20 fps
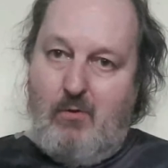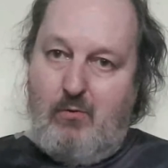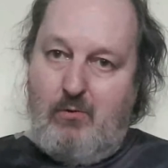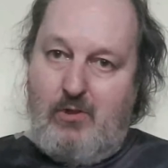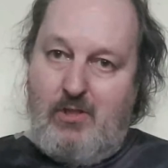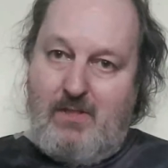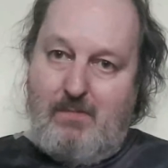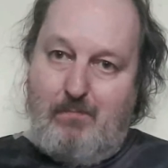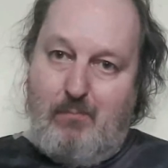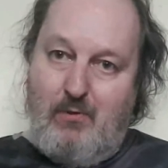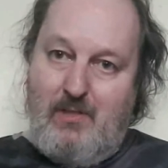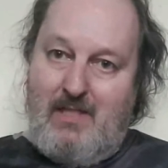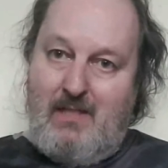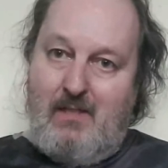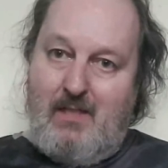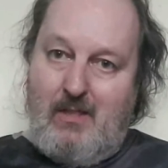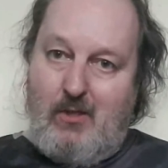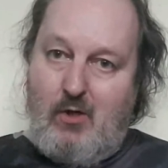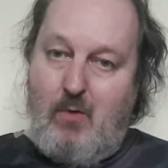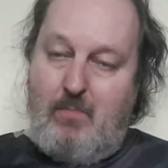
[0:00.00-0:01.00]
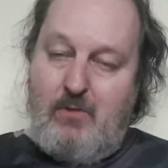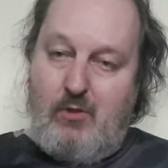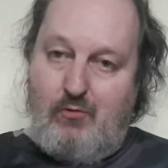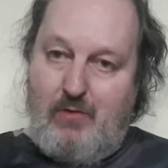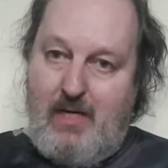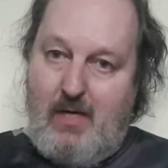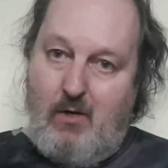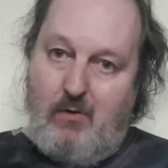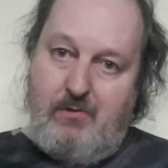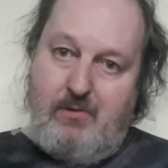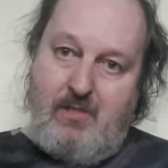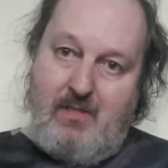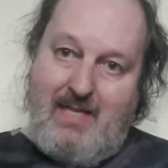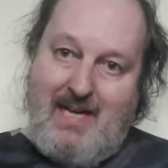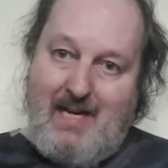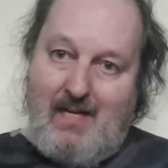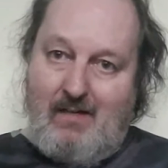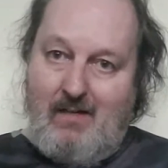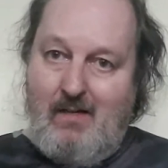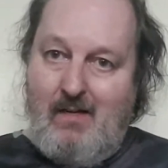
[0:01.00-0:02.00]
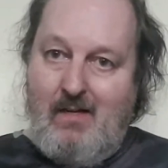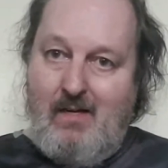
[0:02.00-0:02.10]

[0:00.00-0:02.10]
just putting the commentary onto that